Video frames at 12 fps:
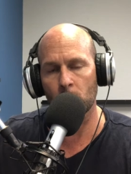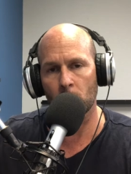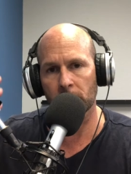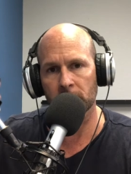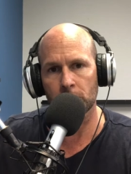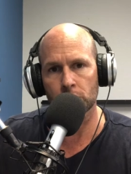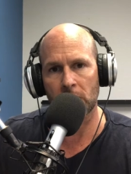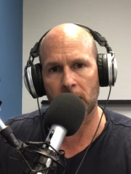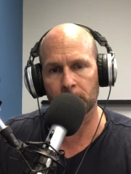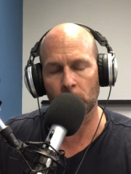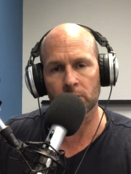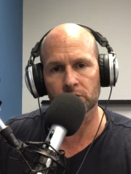work in a
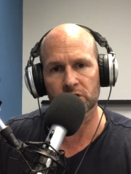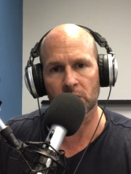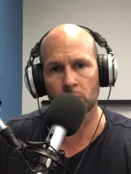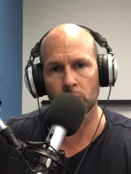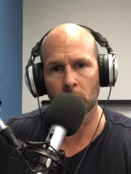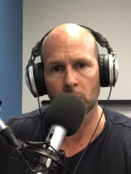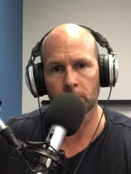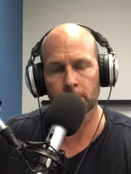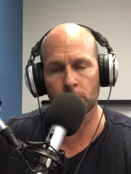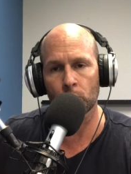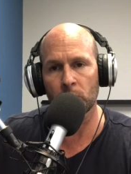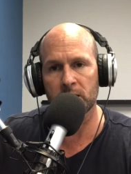job and all of a sudden
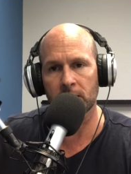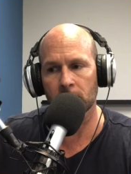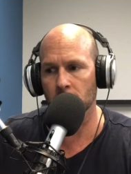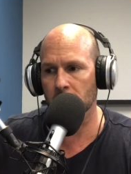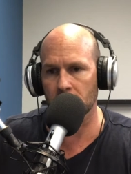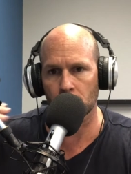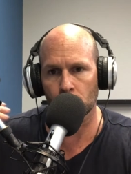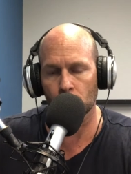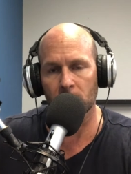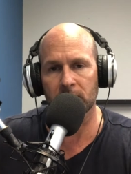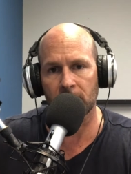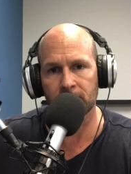for the weekend, you got to go to
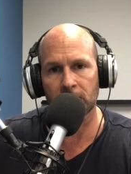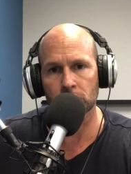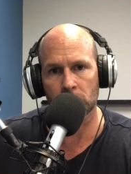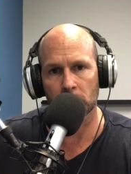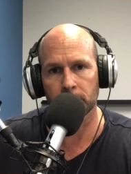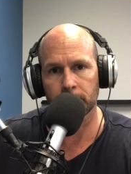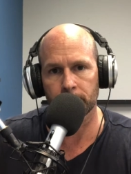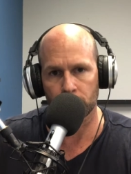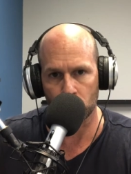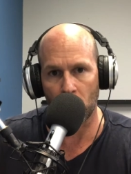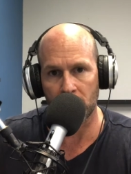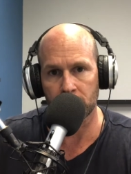a convention.
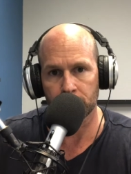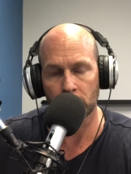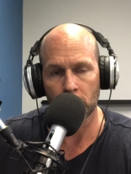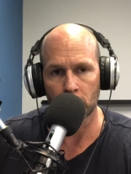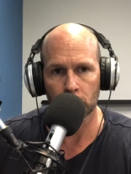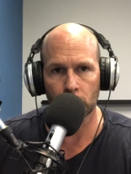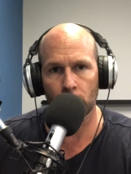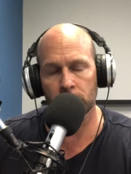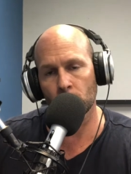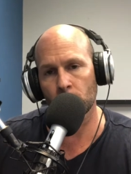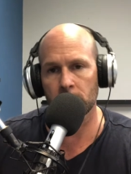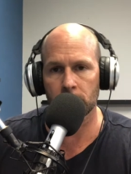Right? During
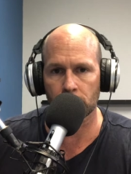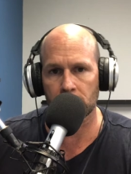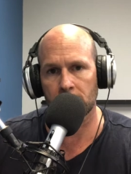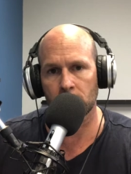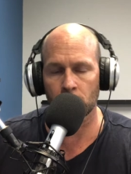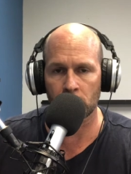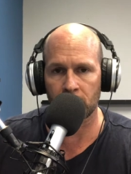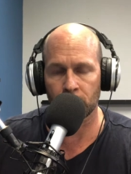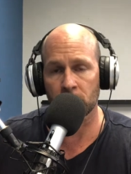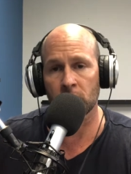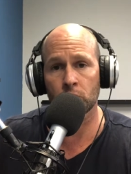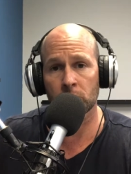the week, you're kind of whatever.
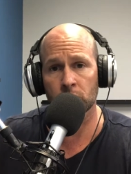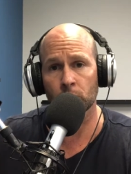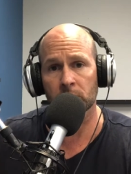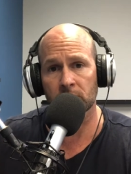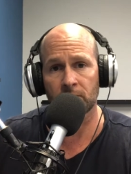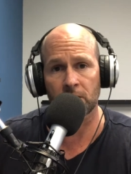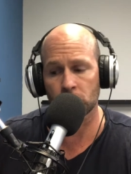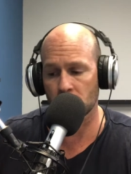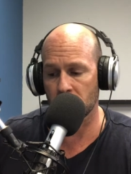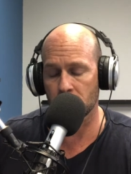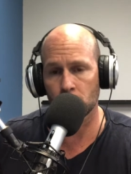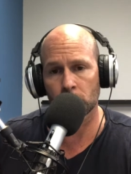And then you get to a
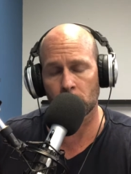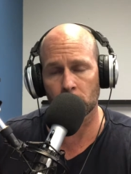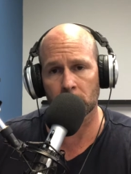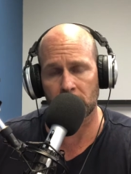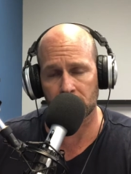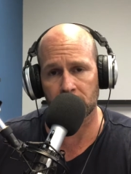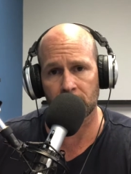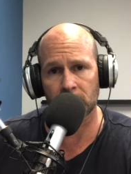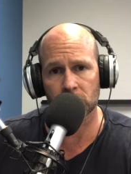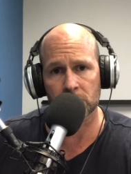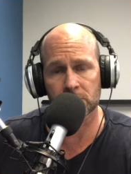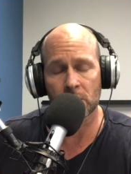convention and a lot of
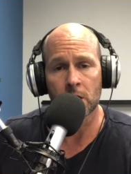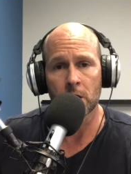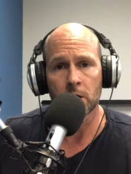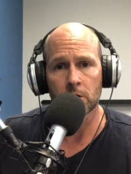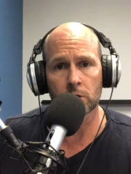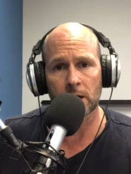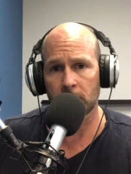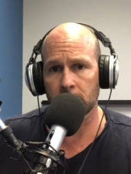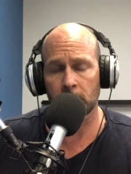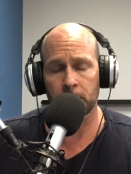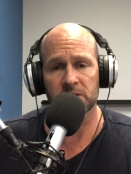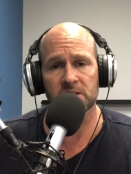conventions, you got to
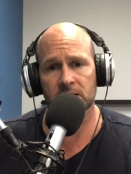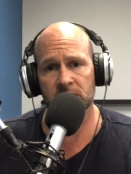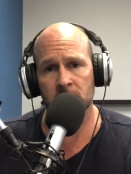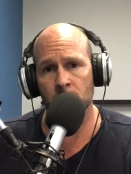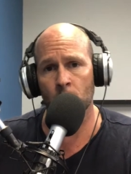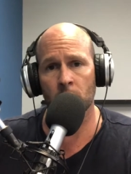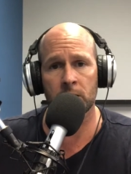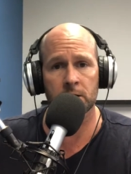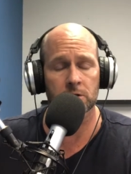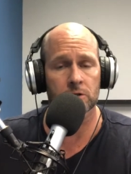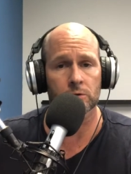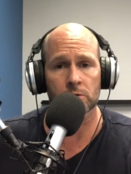get up at 6 a.m.
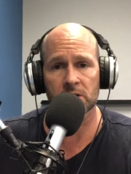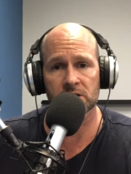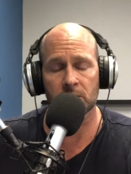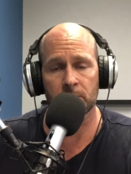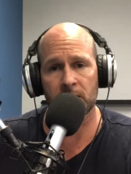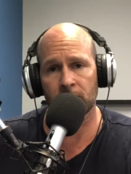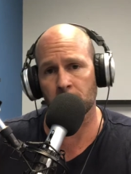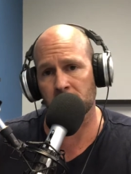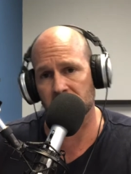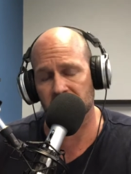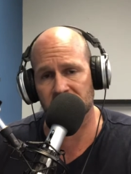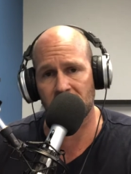to do this, to meet
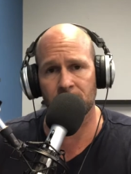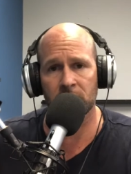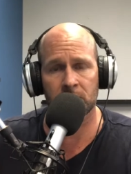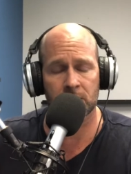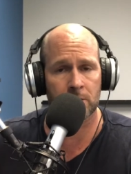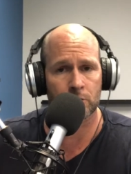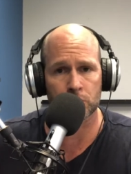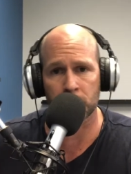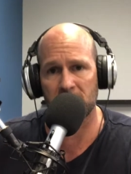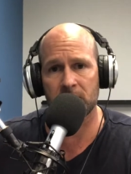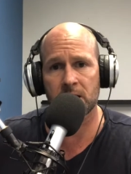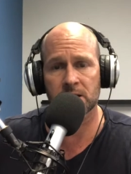everybody at 7. And then there's
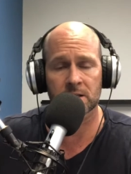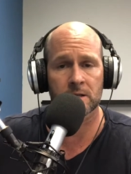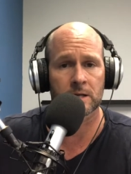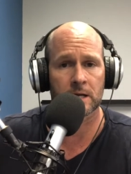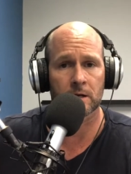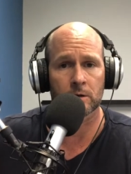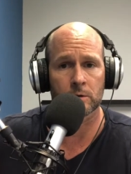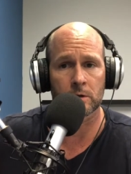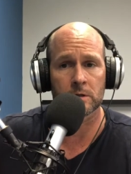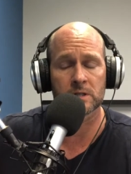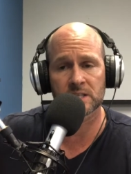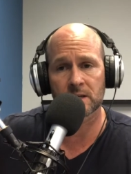meetings and you got to go to
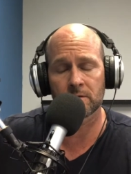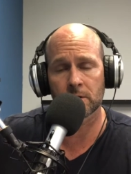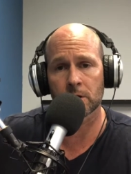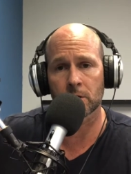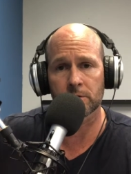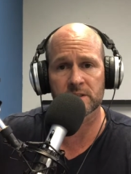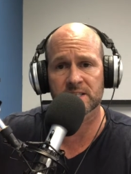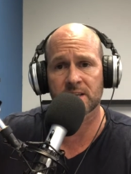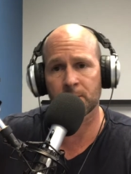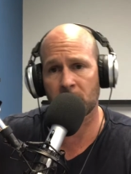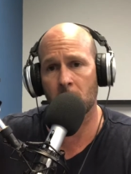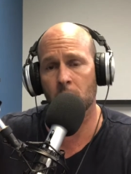this, this
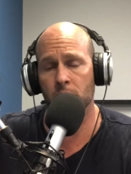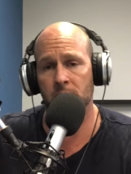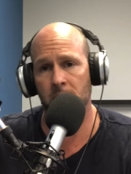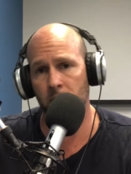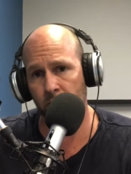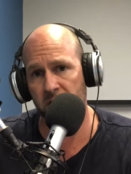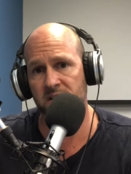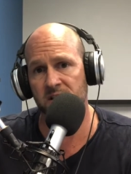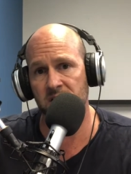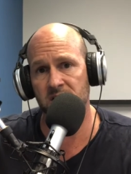seminar, or you got to go this.